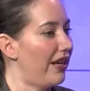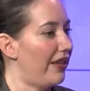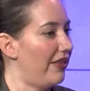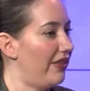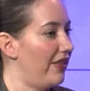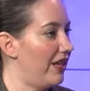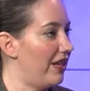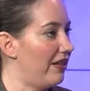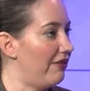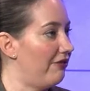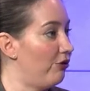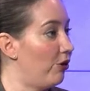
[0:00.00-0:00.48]
I
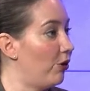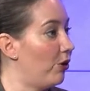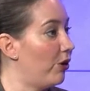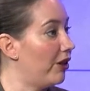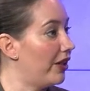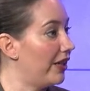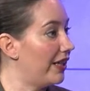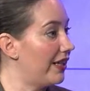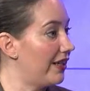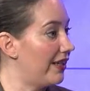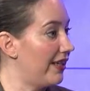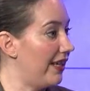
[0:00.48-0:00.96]
think, for
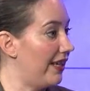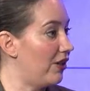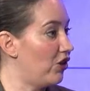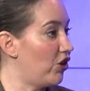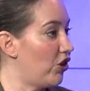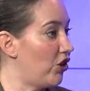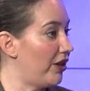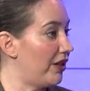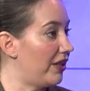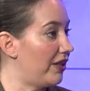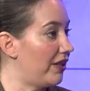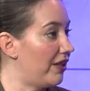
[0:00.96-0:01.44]

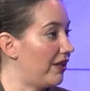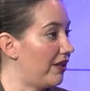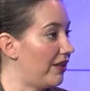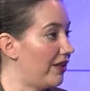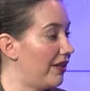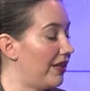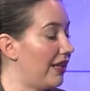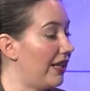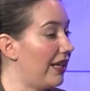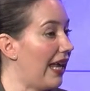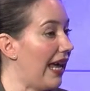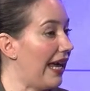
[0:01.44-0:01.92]

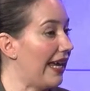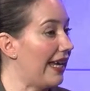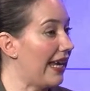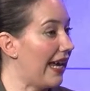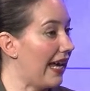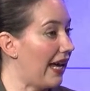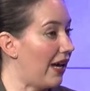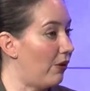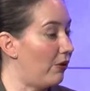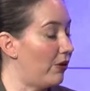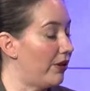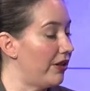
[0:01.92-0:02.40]
organizations like
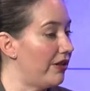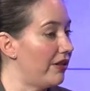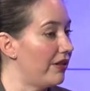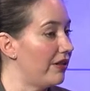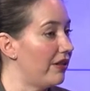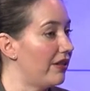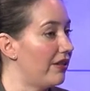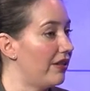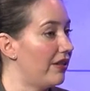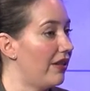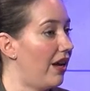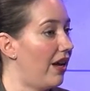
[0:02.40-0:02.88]

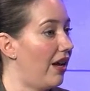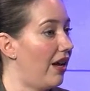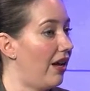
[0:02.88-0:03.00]
ours,